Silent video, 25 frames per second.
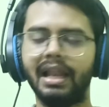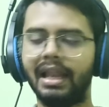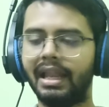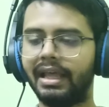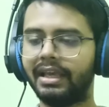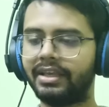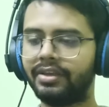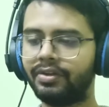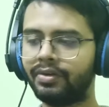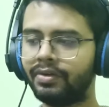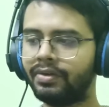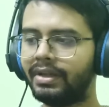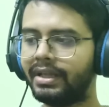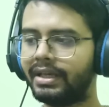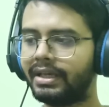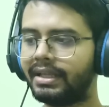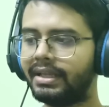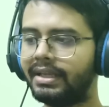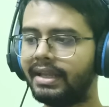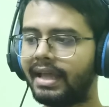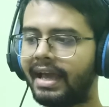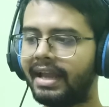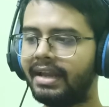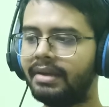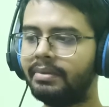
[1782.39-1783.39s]
Like, you know, like
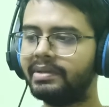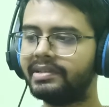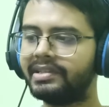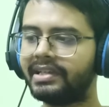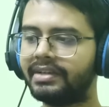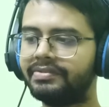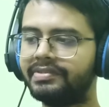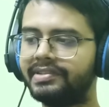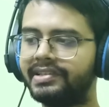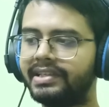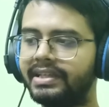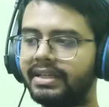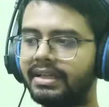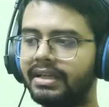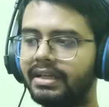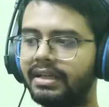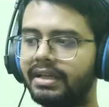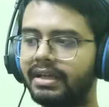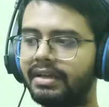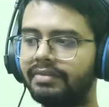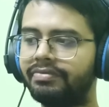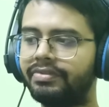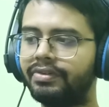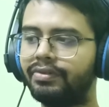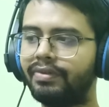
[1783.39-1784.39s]
in animes, I've seen
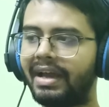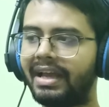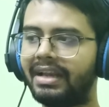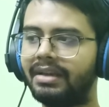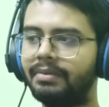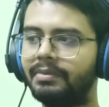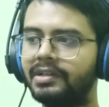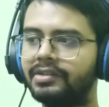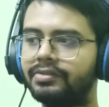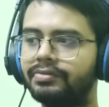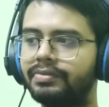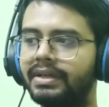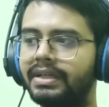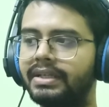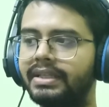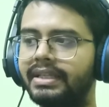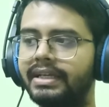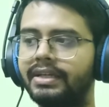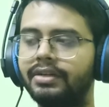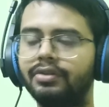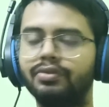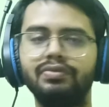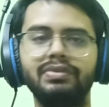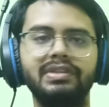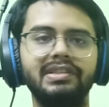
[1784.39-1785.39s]
a few animes where
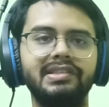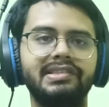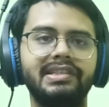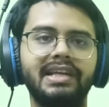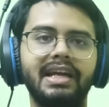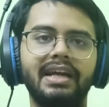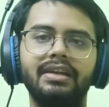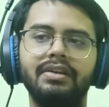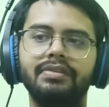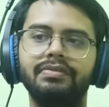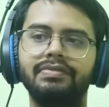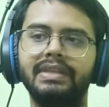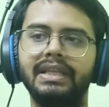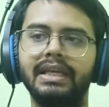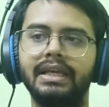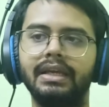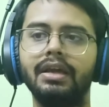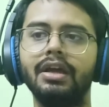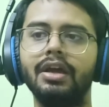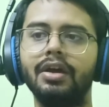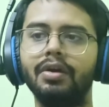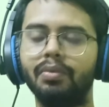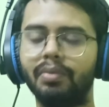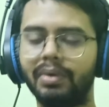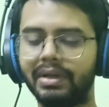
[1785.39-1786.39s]
they do this kind of
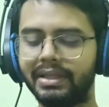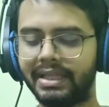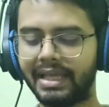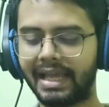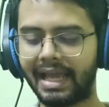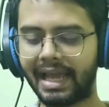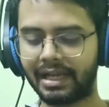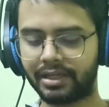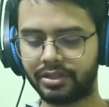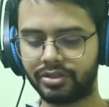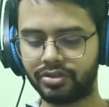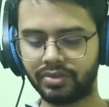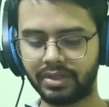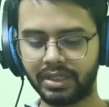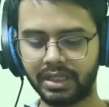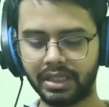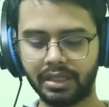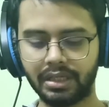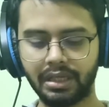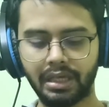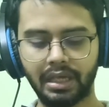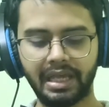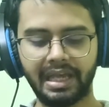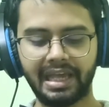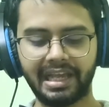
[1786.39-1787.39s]
thing, where they
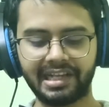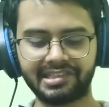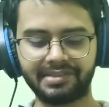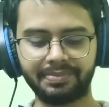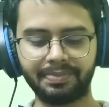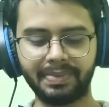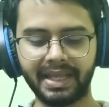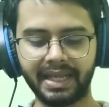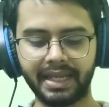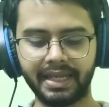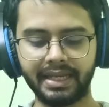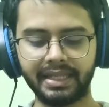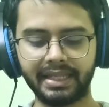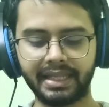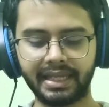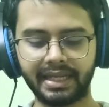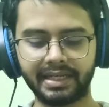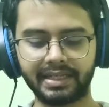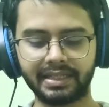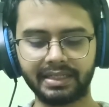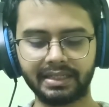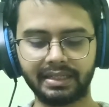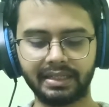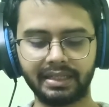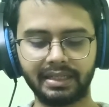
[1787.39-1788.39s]
actually explain
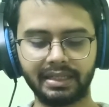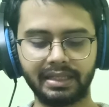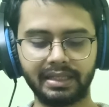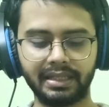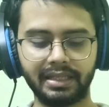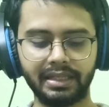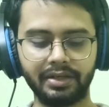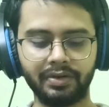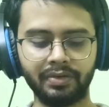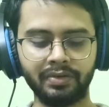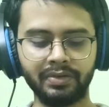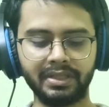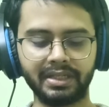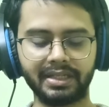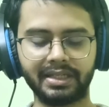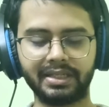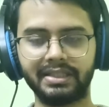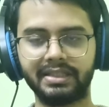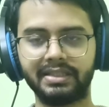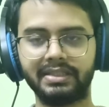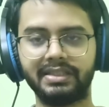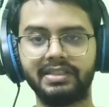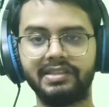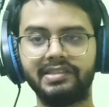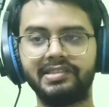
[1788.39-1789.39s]
that, you know,
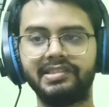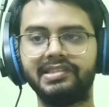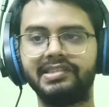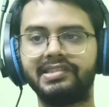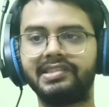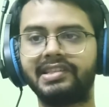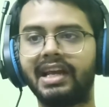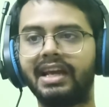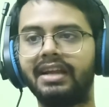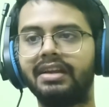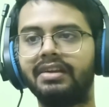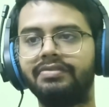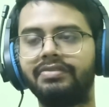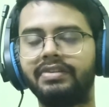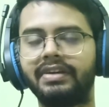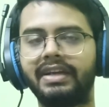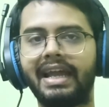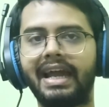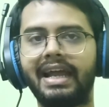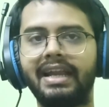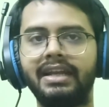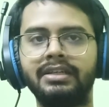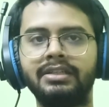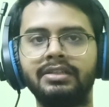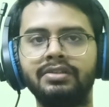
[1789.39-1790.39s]
there's this kind of a
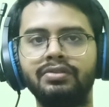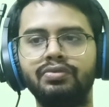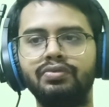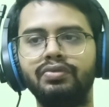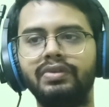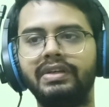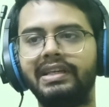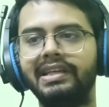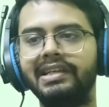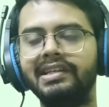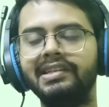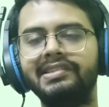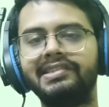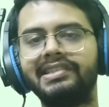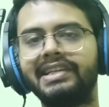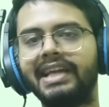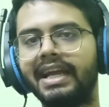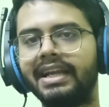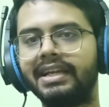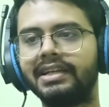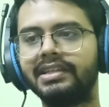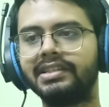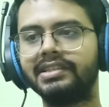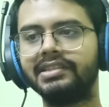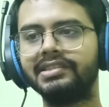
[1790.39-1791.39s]
character who heals
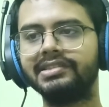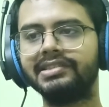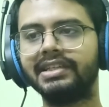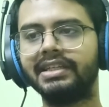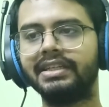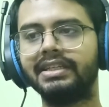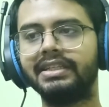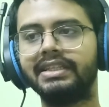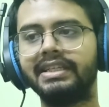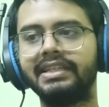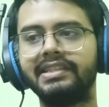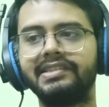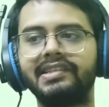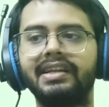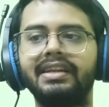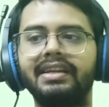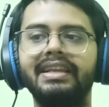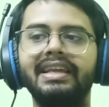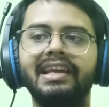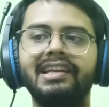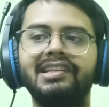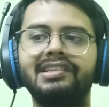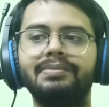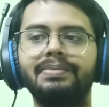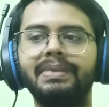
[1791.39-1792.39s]
characters, and they
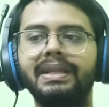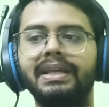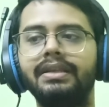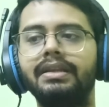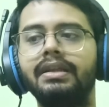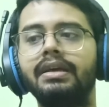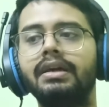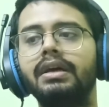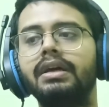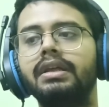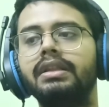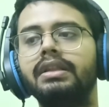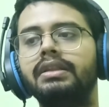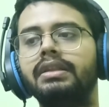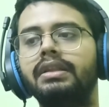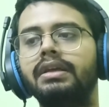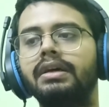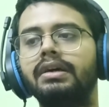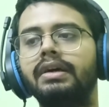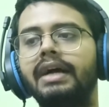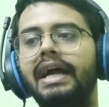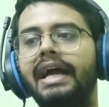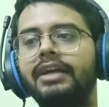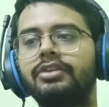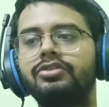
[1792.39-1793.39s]
suddenly explain
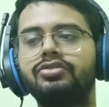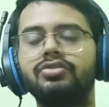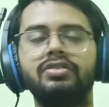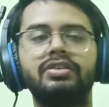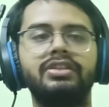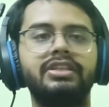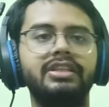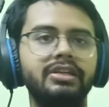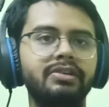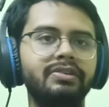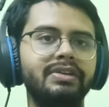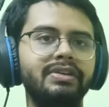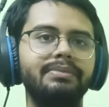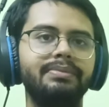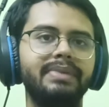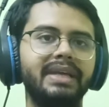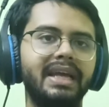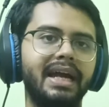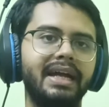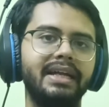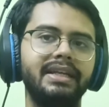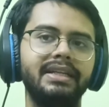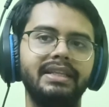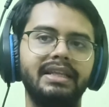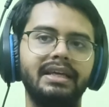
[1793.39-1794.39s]
the actual theory
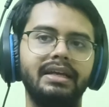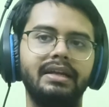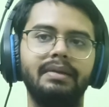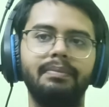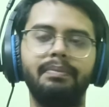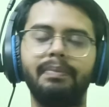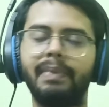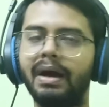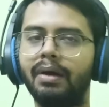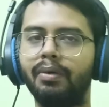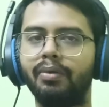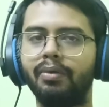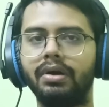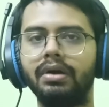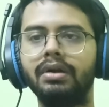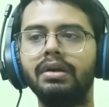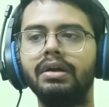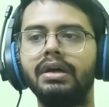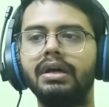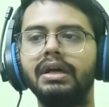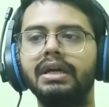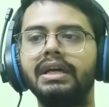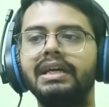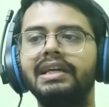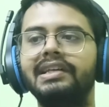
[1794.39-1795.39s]
behind their
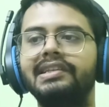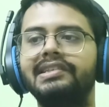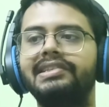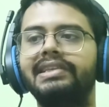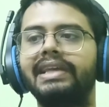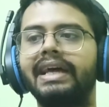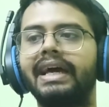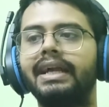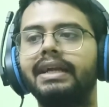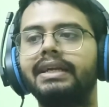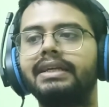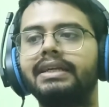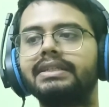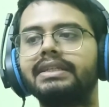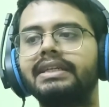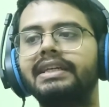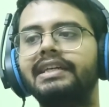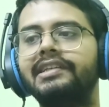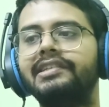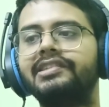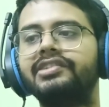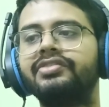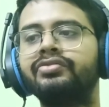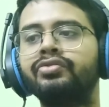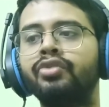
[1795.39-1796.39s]
power is that
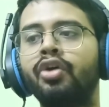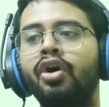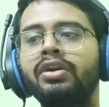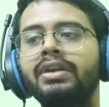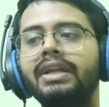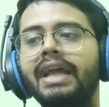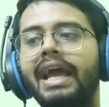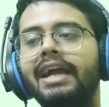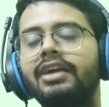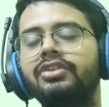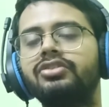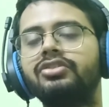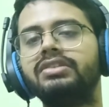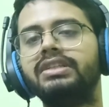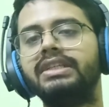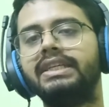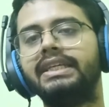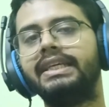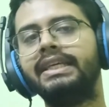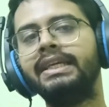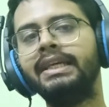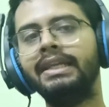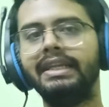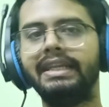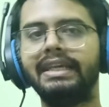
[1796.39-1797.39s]
it's not actually
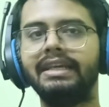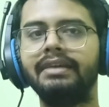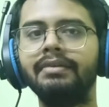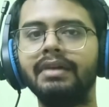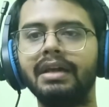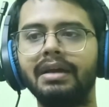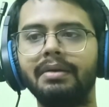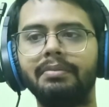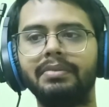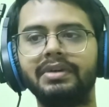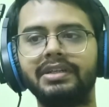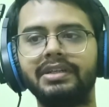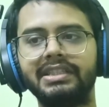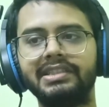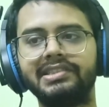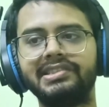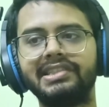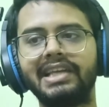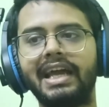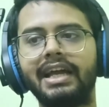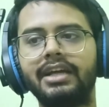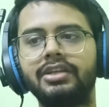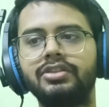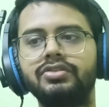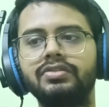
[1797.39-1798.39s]
healing, but
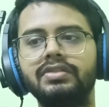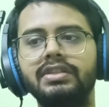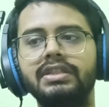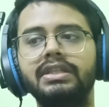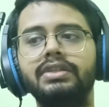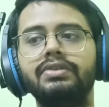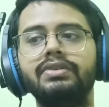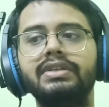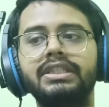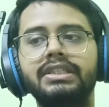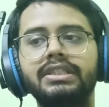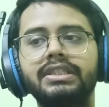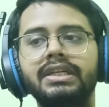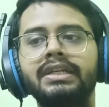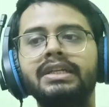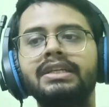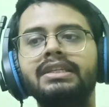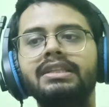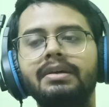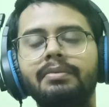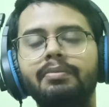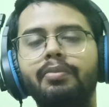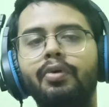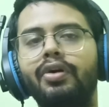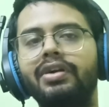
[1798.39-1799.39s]
it's actually
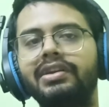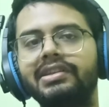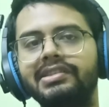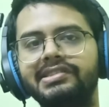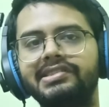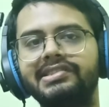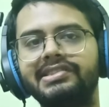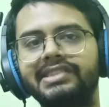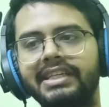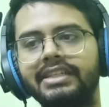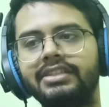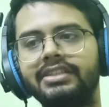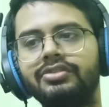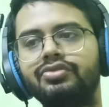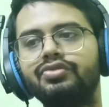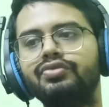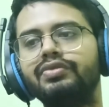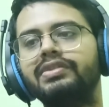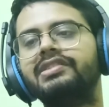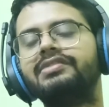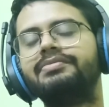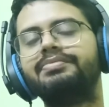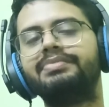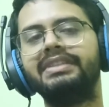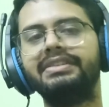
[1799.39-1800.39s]
returning the body state
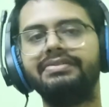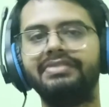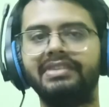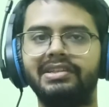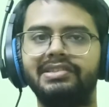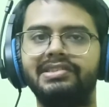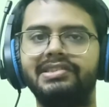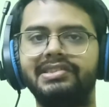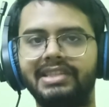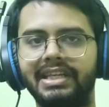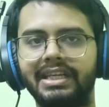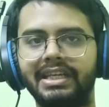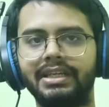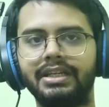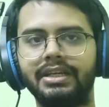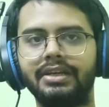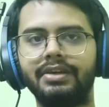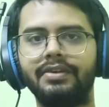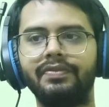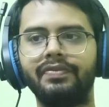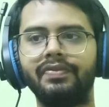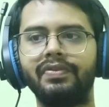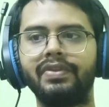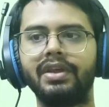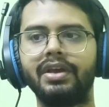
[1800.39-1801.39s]
to its previous state,
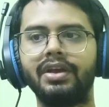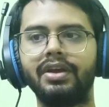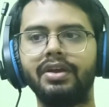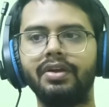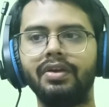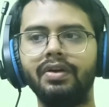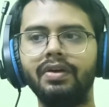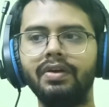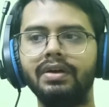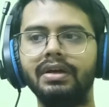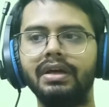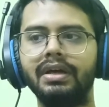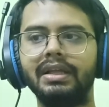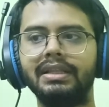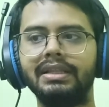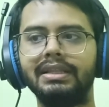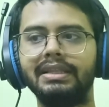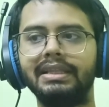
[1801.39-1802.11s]
you know.